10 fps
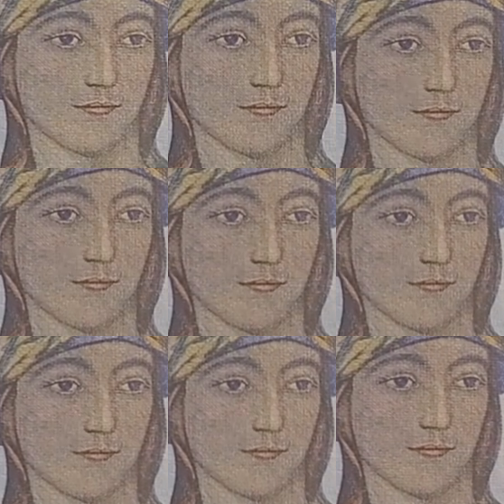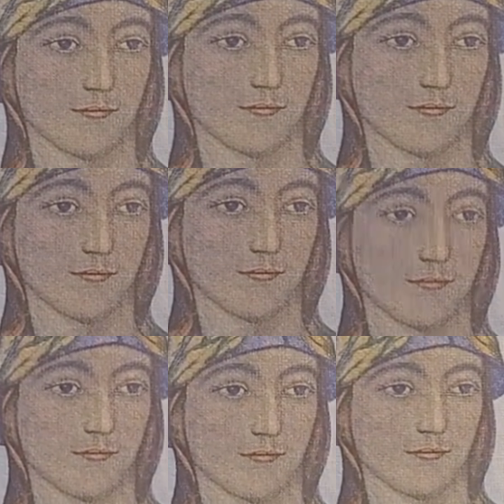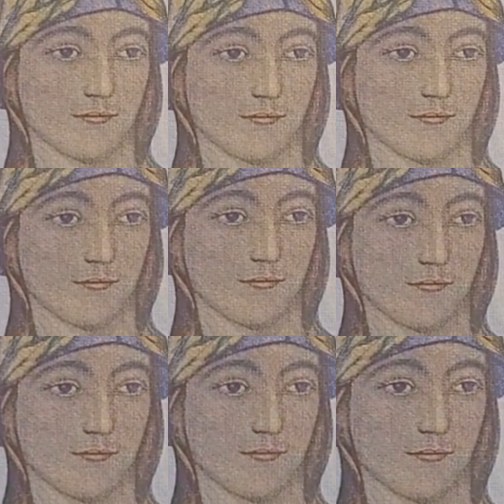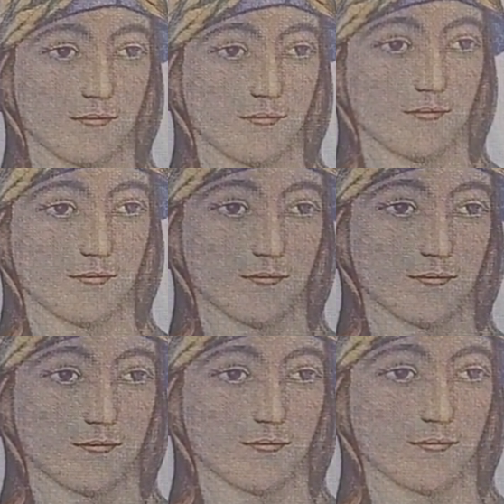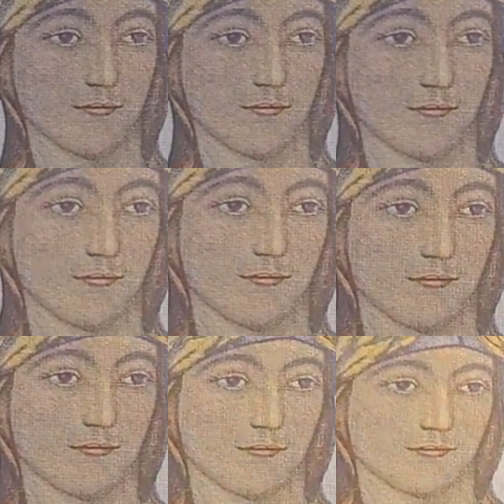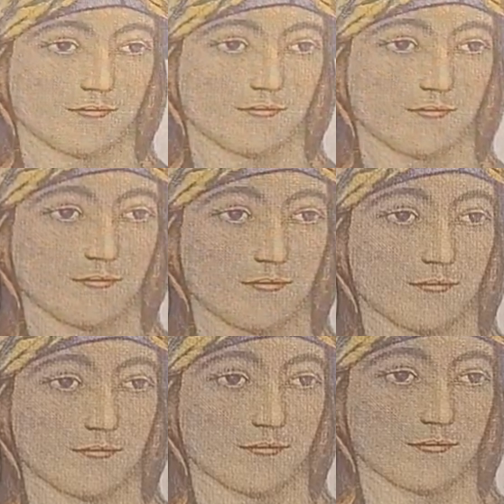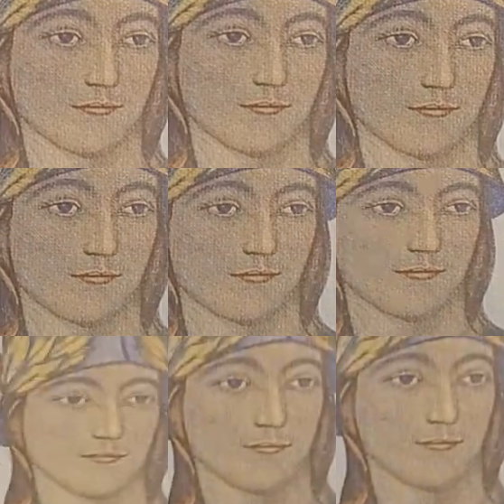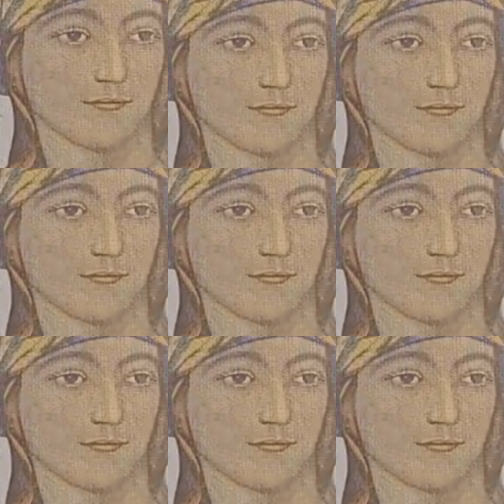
So that includes Vietnam, Laos, and Cambodia. And this one's pretty high grade.